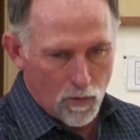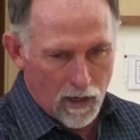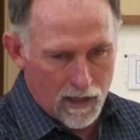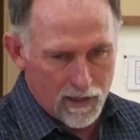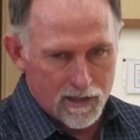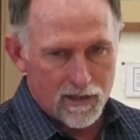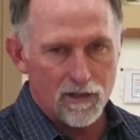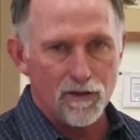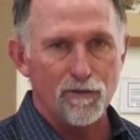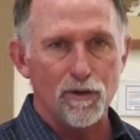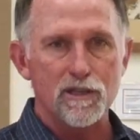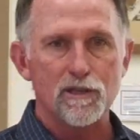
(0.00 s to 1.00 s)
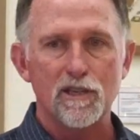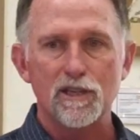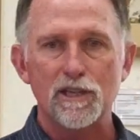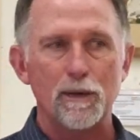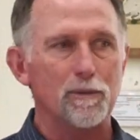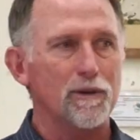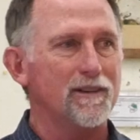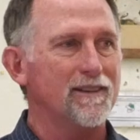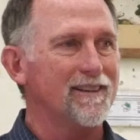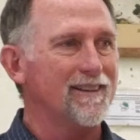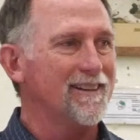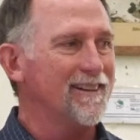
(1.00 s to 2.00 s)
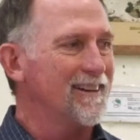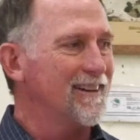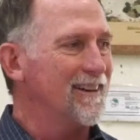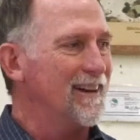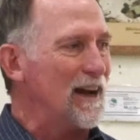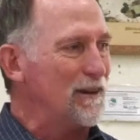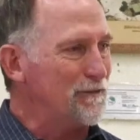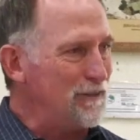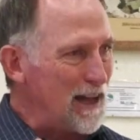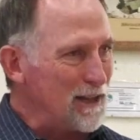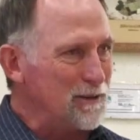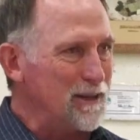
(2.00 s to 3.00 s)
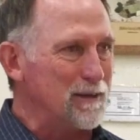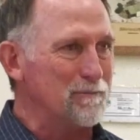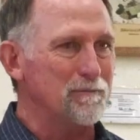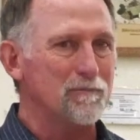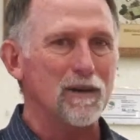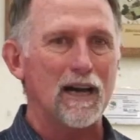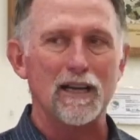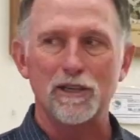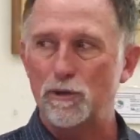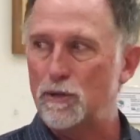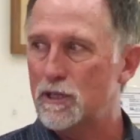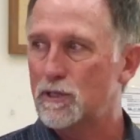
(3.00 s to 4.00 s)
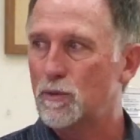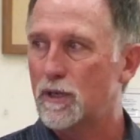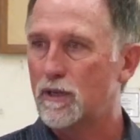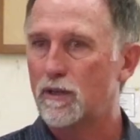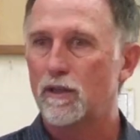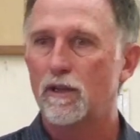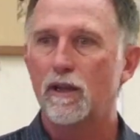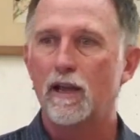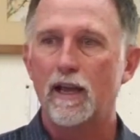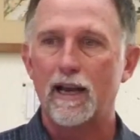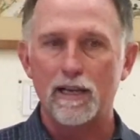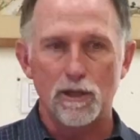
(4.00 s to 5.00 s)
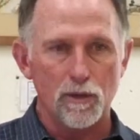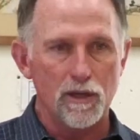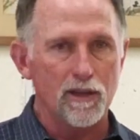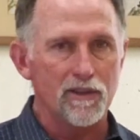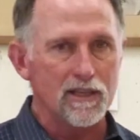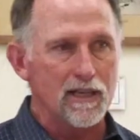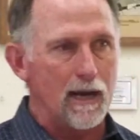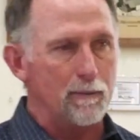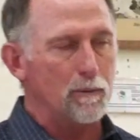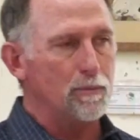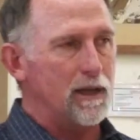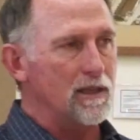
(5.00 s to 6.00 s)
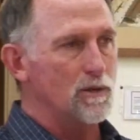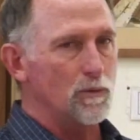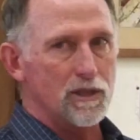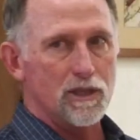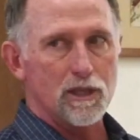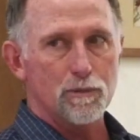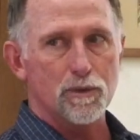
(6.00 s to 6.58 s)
I listen to the voice of the shepherd. I follow him. I do his will. And I do it at the time and place in which he is